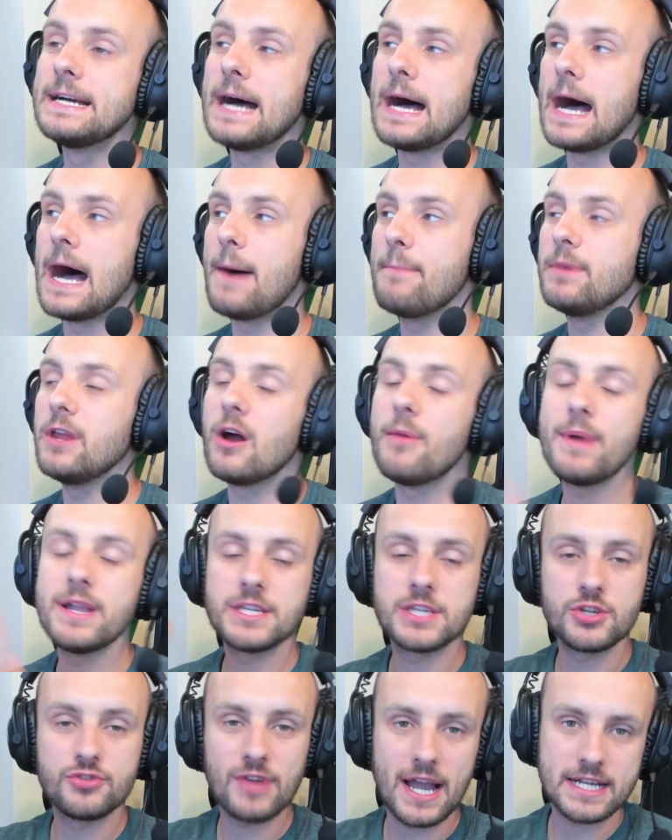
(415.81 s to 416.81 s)
You know, I
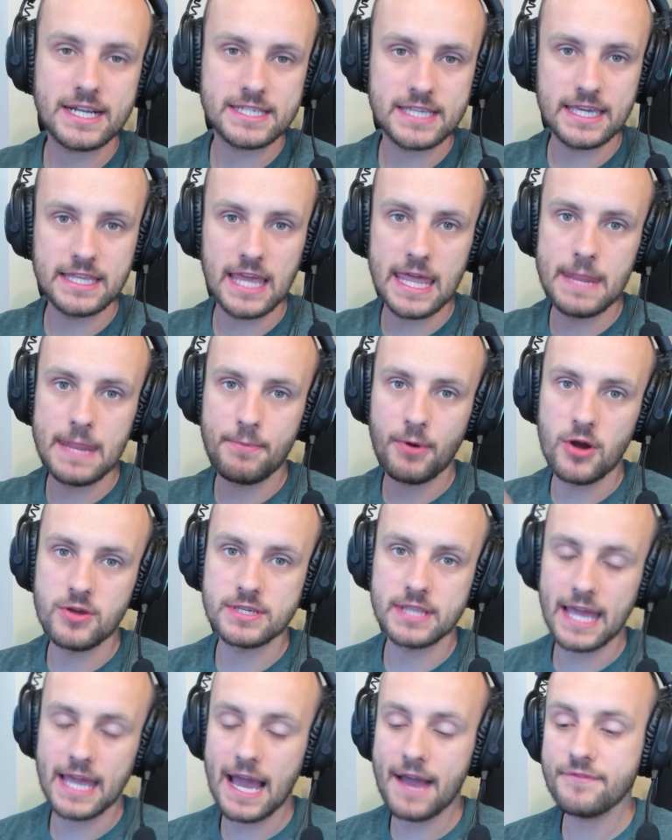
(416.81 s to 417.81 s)
mentioned the tracks in the pros
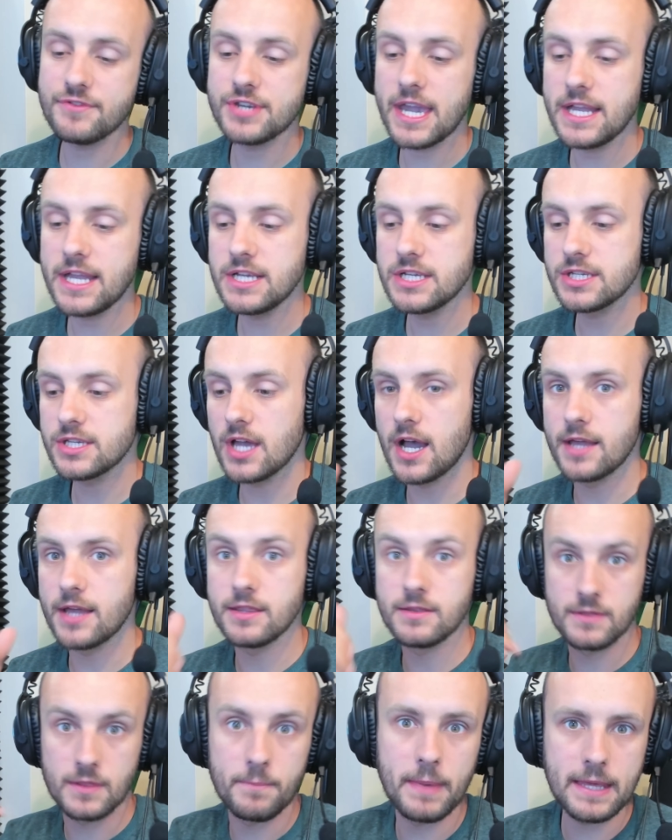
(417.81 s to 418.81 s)
that they have changed.
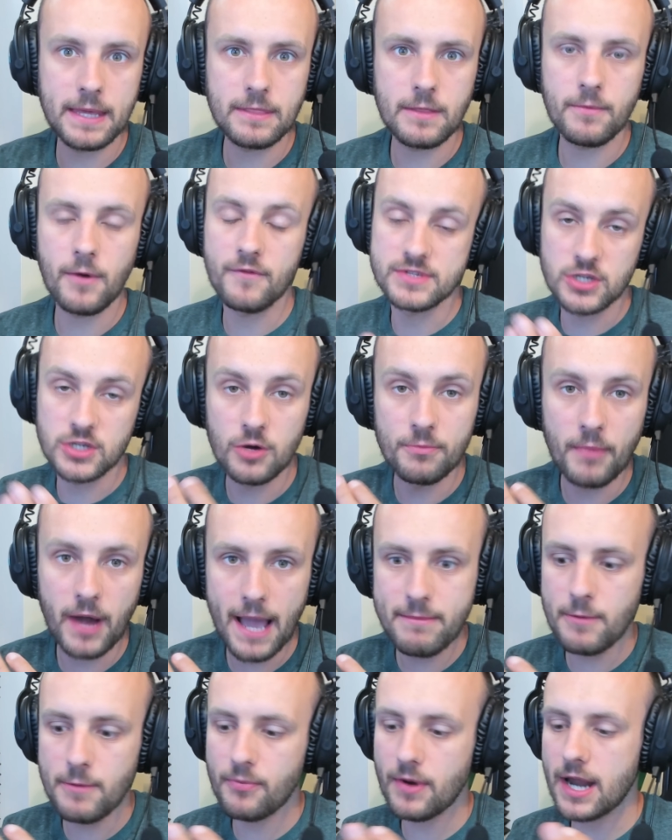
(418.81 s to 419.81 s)
Obviously got
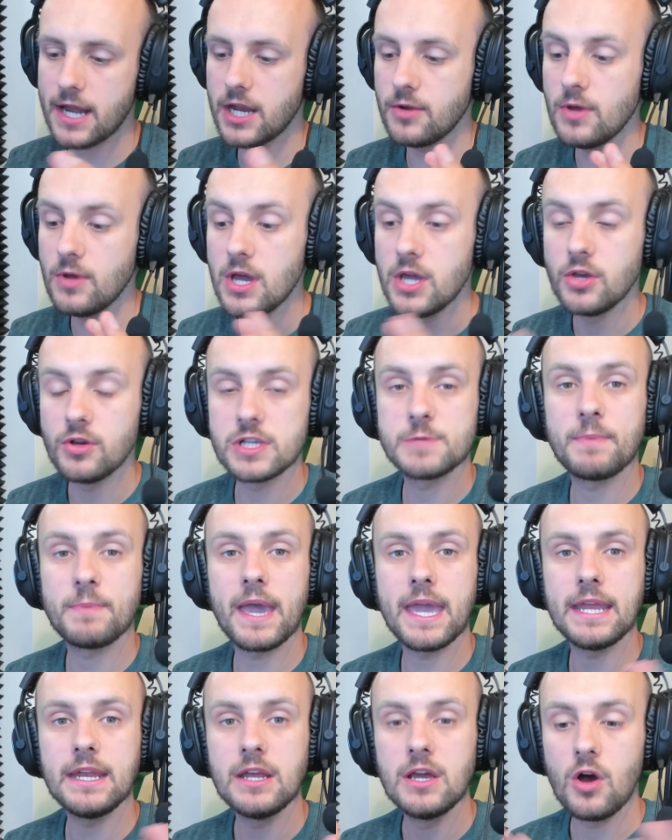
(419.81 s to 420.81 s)
Miami brand new, you've got
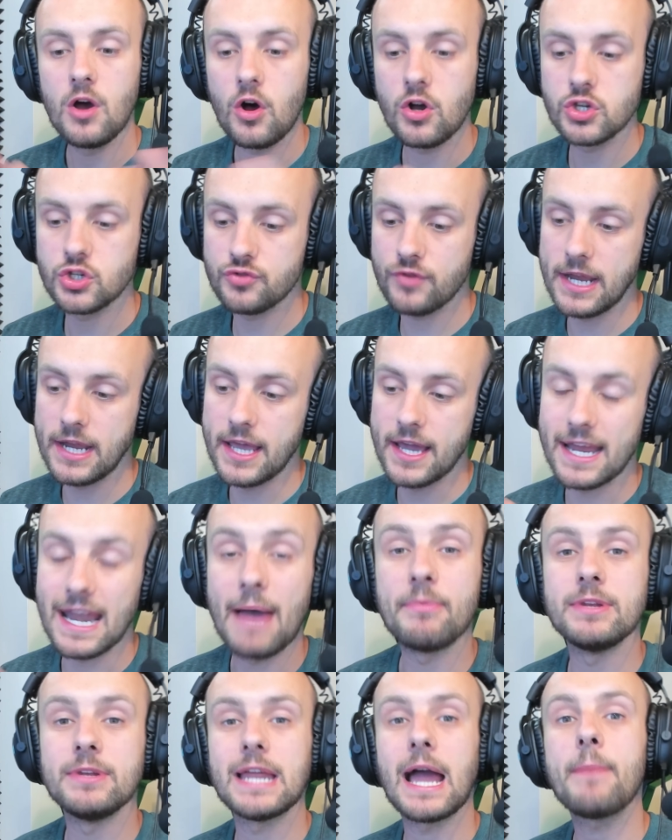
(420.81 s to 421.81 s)
Spain, Australia, and
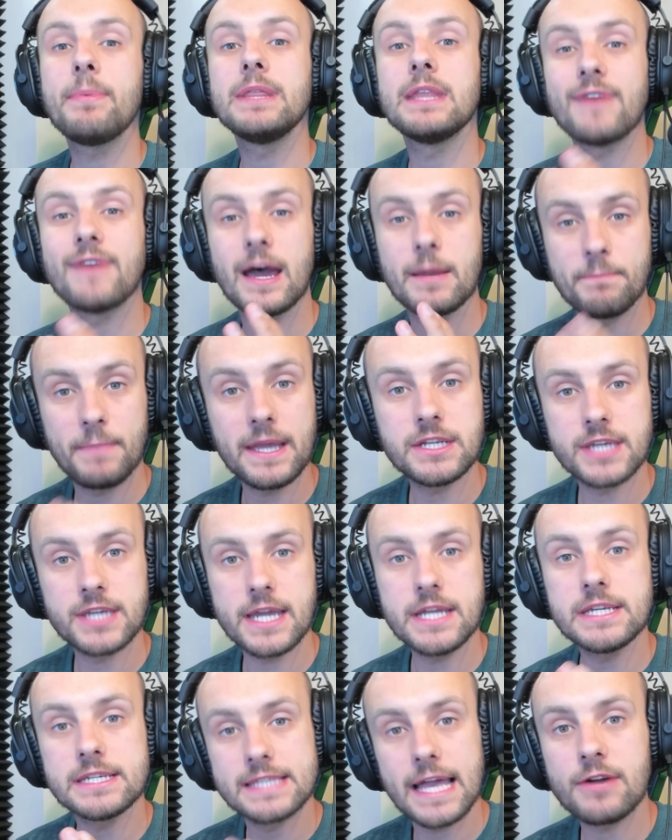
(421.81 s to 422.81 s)
Abu Dhabi. They've had big
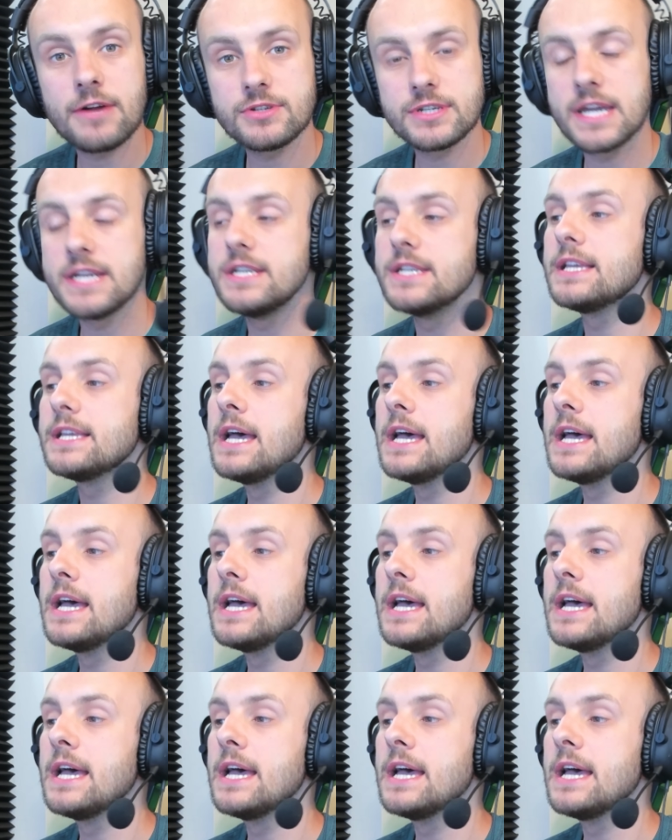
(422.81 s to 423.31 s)
changes, layout changes.